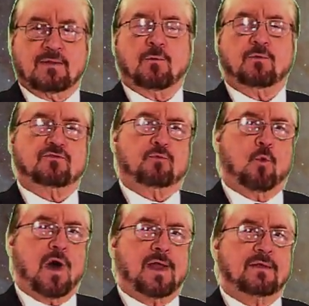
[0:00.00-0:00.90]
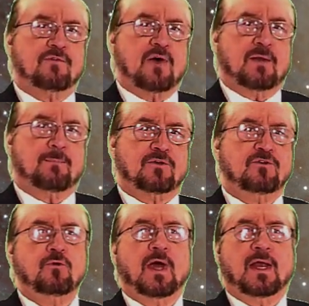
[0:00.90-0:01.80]
That was one divided by
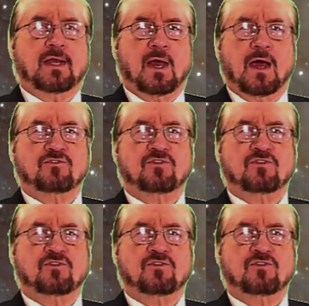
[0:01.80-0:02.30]
299,